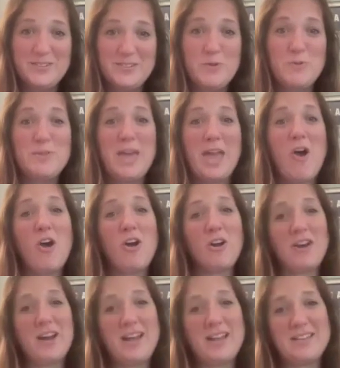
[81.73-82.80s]
who they
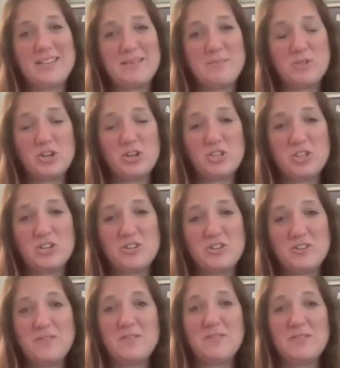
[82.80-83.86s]
are at some juncture.
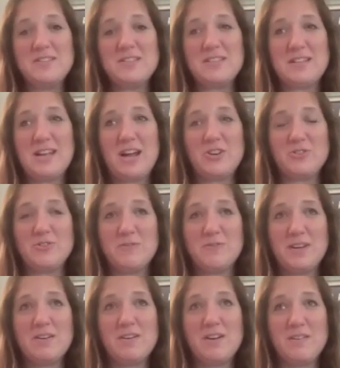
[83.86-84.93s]
So there is this natural
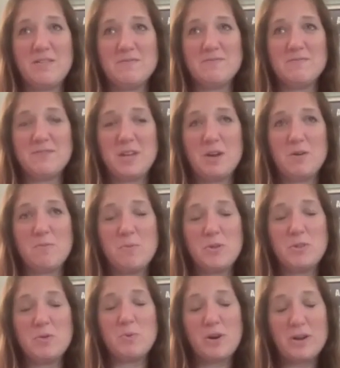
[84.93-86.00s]
fear of,
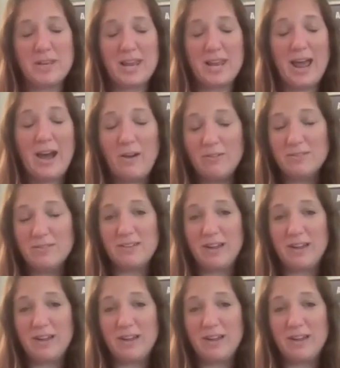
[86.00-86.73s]
would the word get out?